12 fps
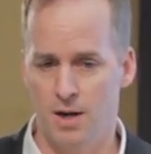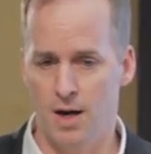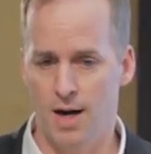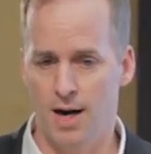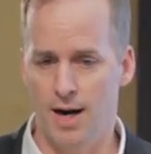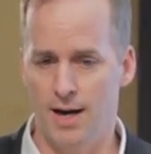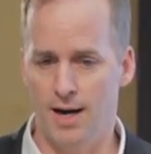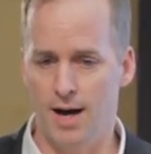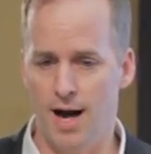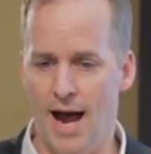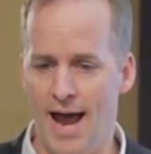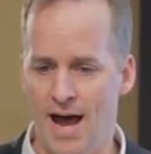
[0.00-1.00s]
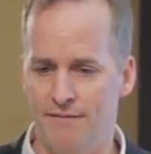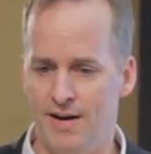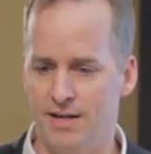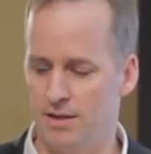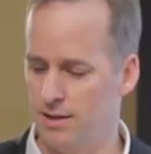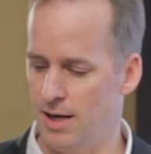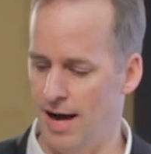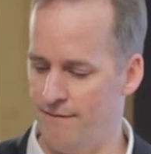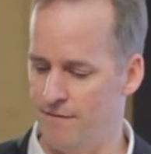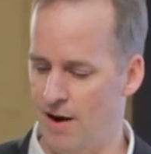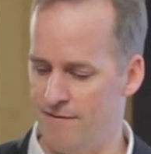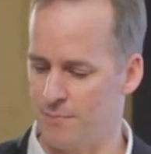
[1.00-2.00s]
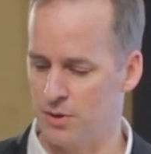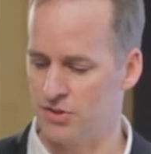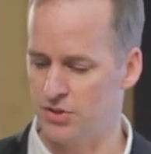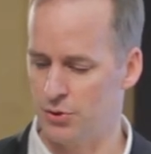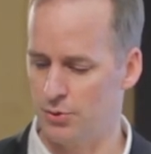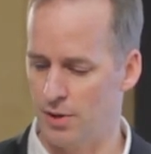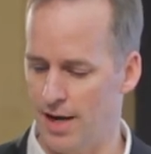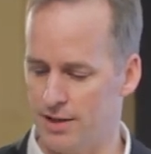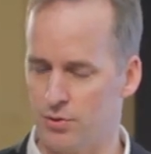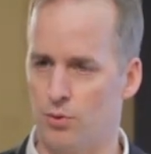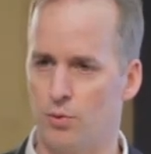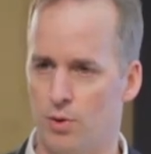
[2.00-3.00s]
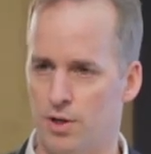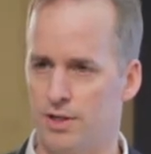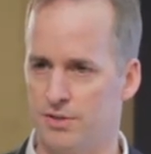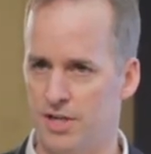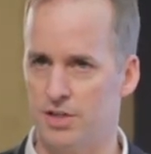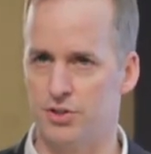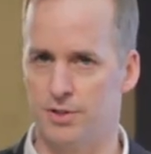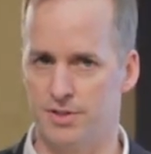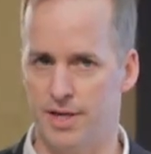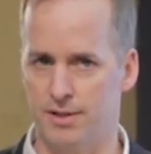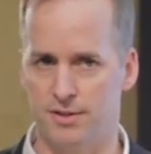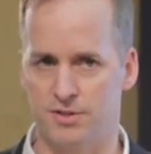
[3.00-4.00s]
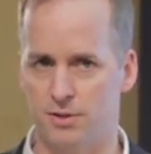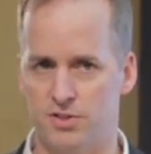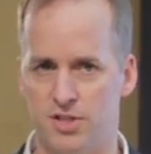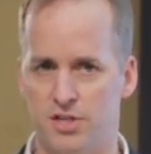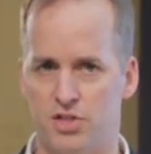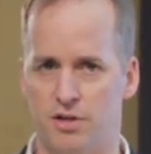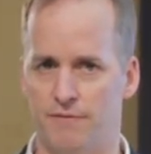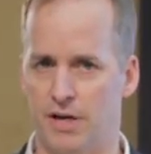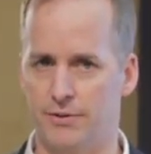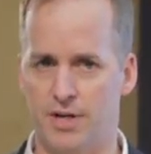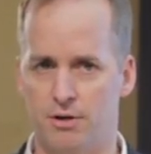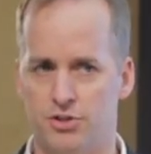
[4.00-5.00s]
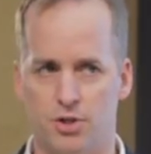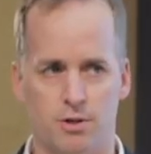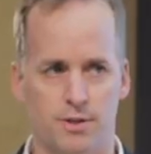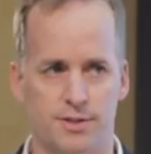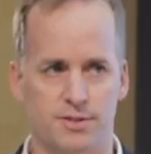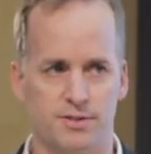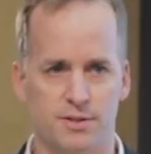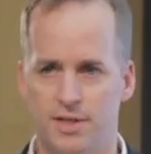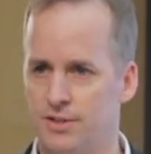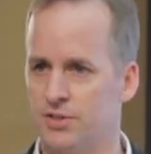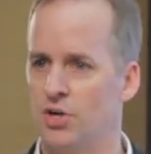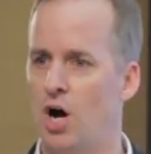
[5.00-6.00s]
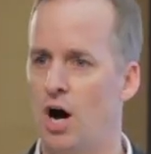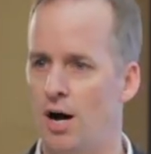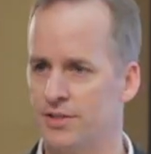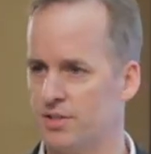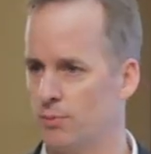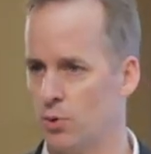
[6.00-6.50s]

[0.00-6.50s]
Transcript: uh, I have had to, I've, I've pursued like through organizations like the Association of Healthcare Journalists is an awesome